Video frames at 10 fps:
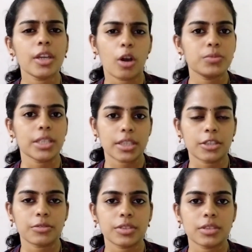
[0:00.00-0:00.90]

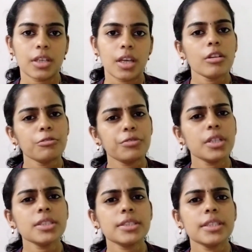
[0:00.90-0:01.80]
objectives.
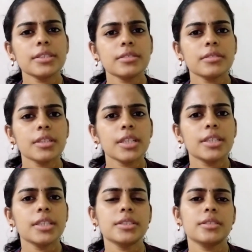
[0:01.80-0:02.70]
First is,
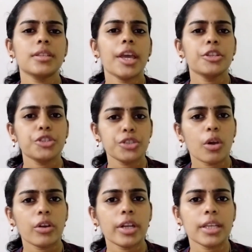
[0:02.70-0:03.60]
it is
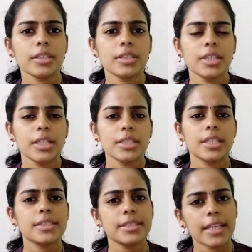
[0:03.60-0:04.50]
ensuring
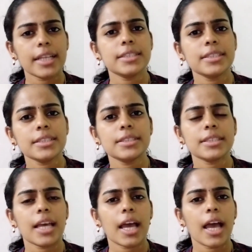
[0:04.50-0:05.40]
the
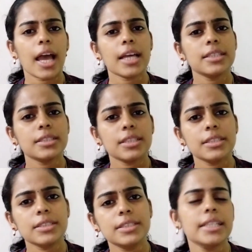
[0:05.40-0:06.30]
status and
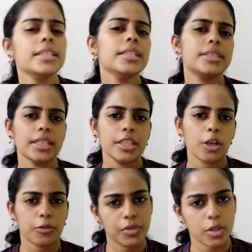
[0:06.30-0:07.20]
dignity
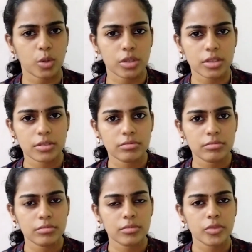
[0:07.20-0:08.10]
of the court.
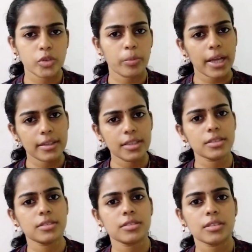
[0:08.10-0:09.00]
So by
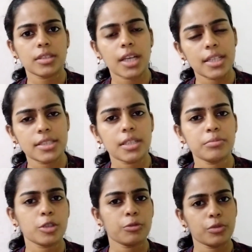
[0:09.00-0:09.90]
this
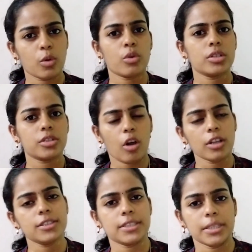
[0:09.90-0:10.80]
contempt of court
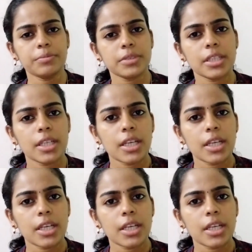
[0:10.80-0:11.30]
concept,